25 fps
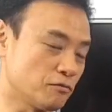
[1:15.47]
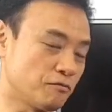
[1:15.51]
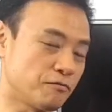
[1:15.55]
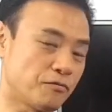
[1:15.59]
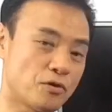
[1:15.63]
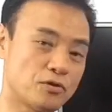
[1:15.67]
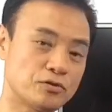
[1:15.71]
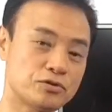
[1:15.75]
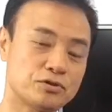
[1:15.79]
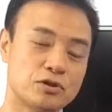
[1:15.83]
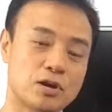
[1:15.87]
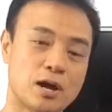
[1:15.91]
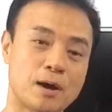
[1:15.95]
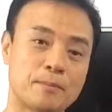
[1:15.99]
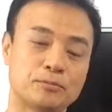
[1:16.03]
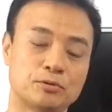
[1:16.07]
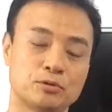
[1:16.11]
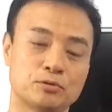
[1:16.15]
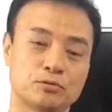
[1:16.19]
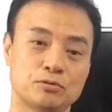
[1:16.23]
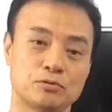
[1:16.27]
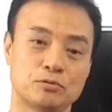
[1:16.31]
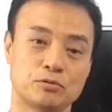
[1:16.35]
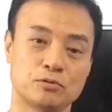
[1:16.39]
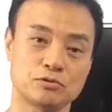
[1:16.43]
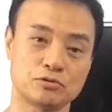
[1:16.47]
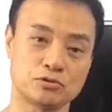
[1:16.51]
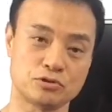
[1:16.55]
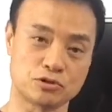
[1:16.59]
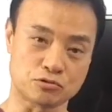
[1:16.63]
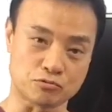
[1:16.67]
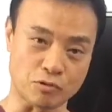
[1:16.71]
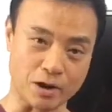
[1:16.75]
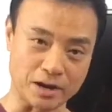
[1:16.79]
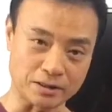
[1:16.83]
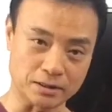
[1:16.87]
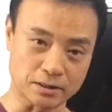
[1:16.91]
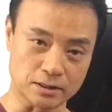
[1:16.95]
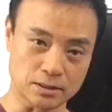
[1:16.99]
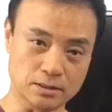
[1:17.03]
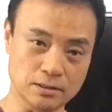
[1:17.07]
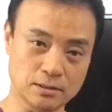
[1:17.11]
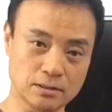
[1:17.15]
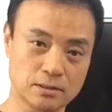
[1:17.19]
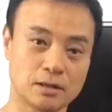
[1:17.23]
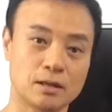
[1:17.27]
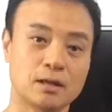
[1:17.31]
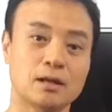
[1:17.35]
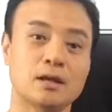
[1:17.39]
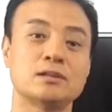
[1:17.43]
First you have to
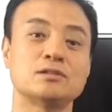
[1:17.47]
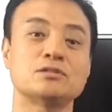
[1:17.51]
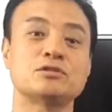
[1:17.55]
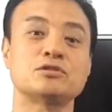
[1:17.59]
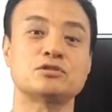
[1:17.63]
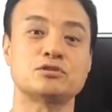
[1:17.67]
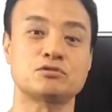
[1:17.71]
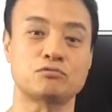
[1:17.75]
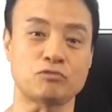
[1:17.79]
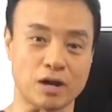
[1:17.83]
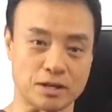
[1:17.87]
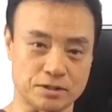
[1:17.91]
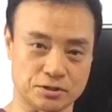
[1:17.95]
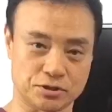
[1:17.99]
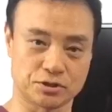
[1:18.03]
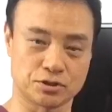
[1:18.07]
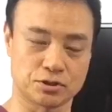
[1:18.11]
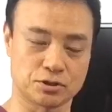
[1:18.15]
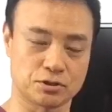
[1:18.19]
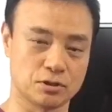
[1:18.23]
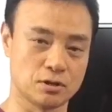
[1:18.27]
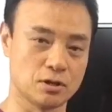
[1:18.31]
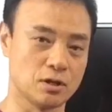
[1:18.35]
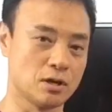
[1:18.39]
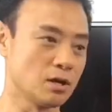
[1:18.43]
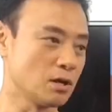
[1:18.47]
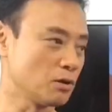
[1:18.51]
strengthen and stretch.